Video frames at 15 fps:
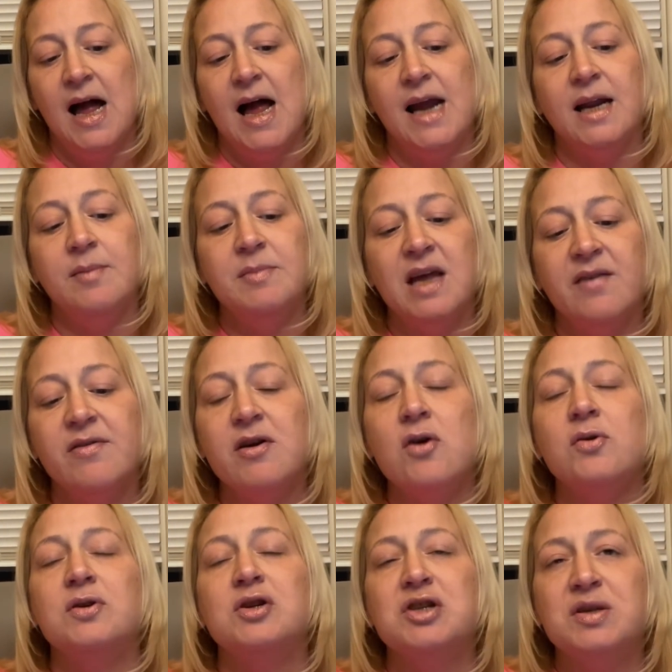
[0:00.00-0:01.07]
And I'm never
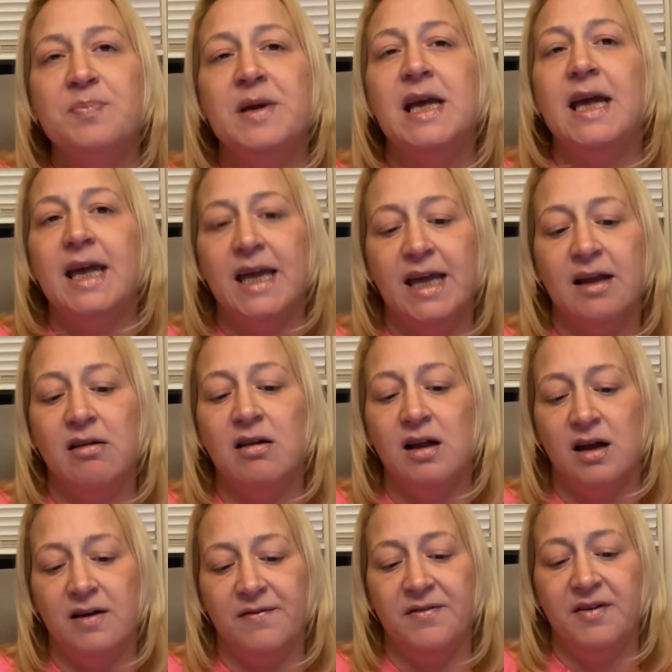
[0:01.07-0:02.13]
going to speak ill
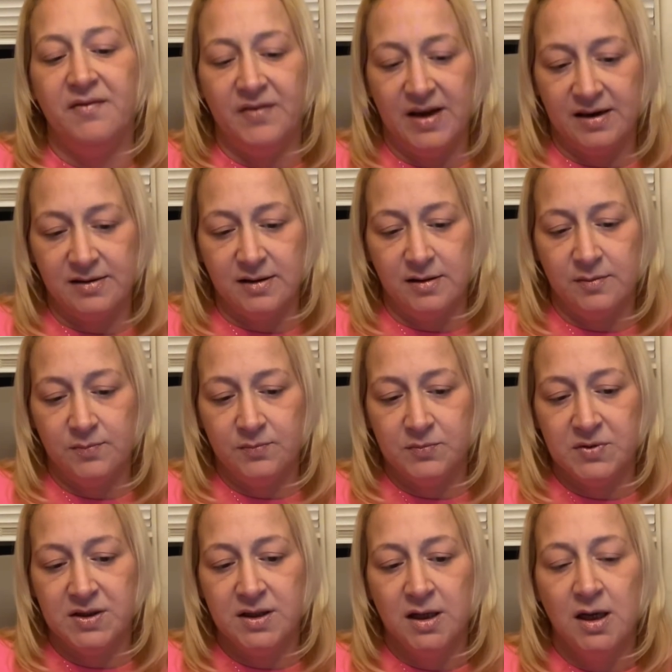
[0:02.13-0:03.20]
of the
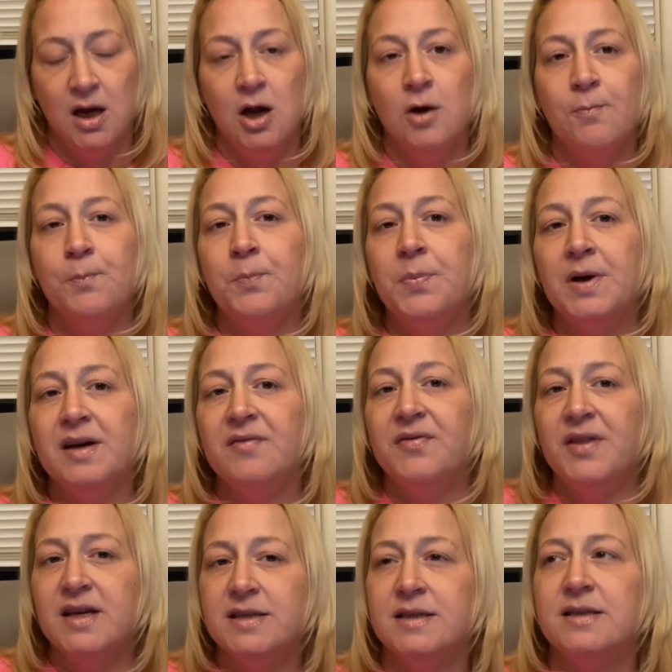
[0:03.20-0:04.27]
victims. But if
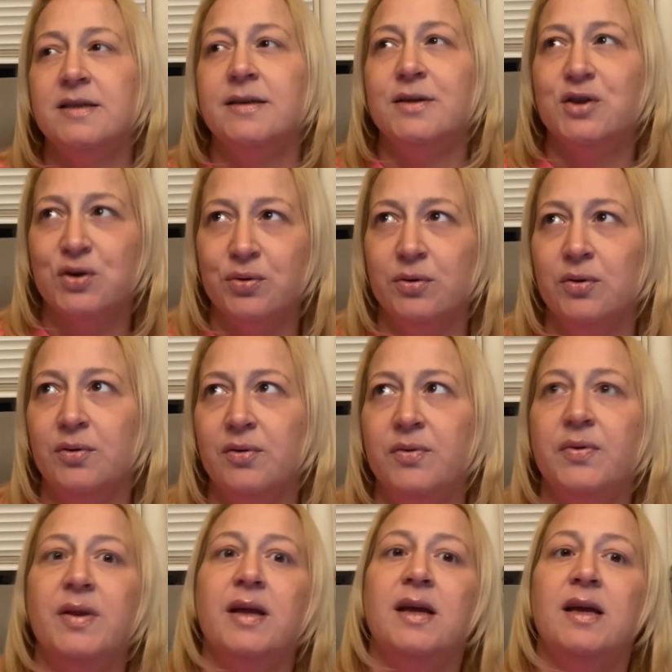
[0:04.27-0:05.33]
this is the
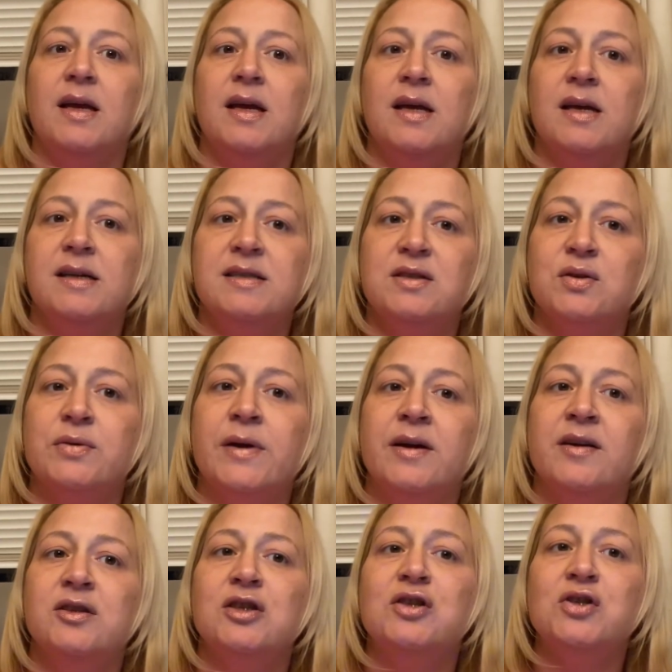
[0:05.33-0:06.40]
truth, it's
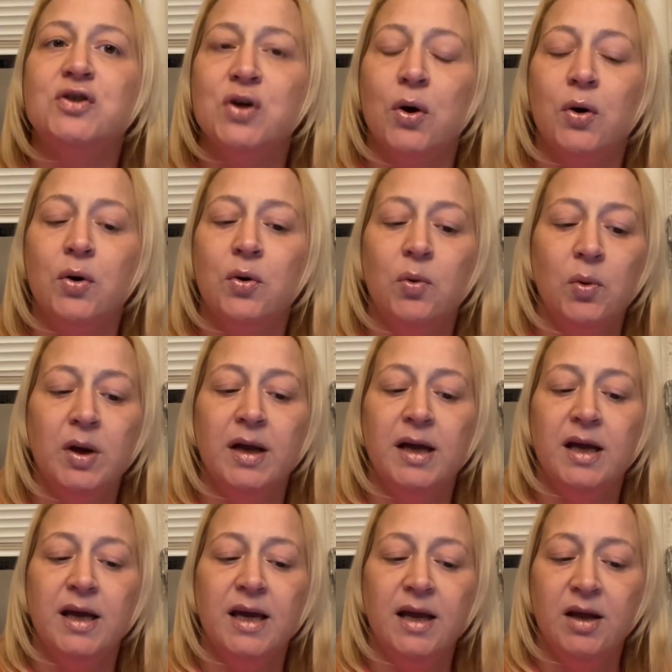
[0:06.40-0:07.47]
so
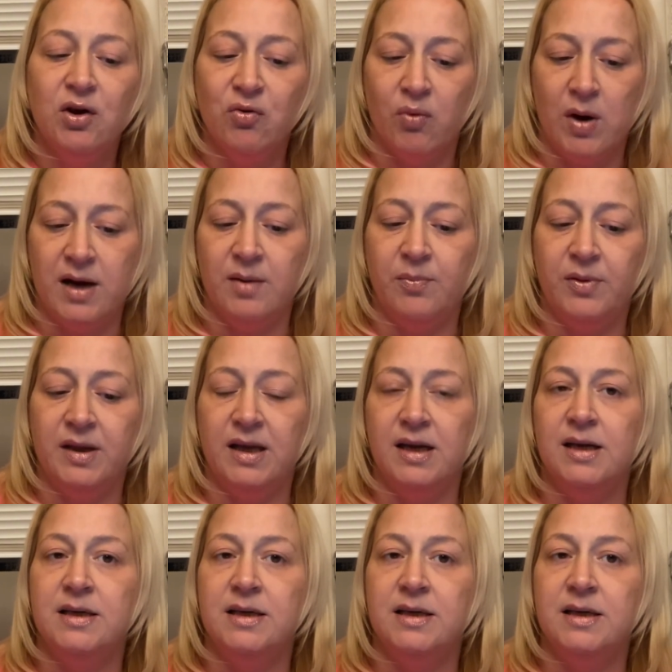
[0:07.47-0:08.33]
incredibly